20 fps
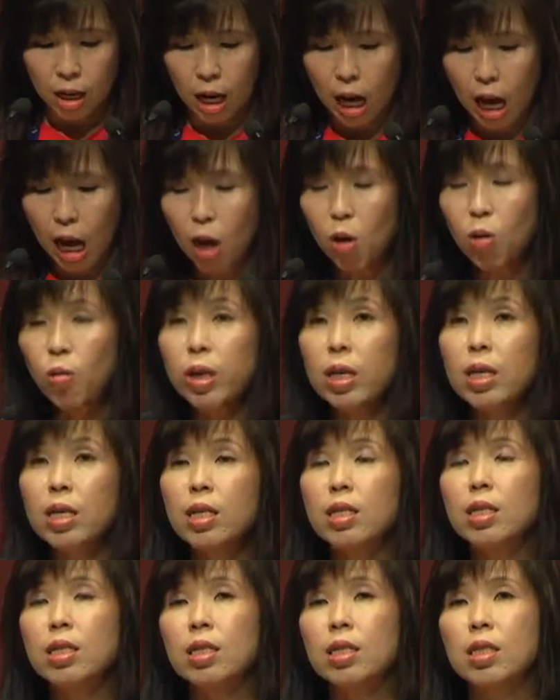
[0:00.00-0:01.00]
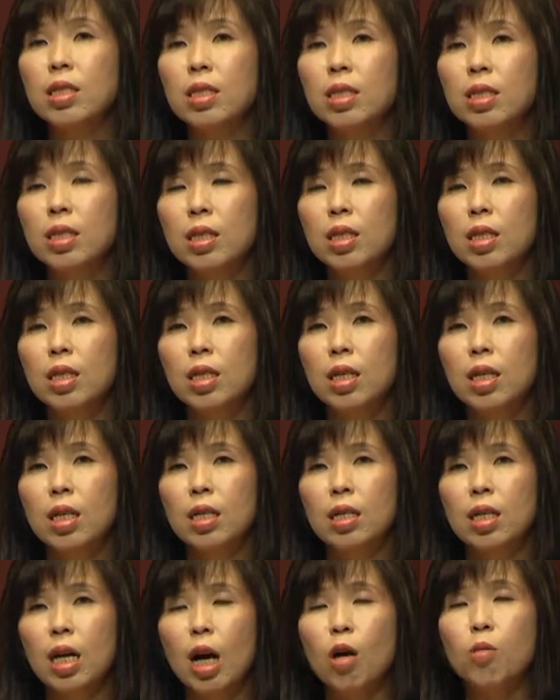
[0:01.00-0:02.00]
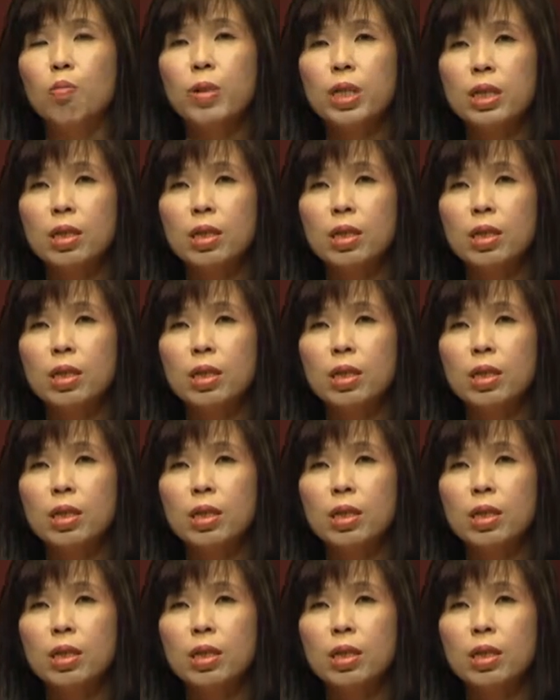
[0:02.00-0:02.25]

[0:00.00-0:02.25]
How are our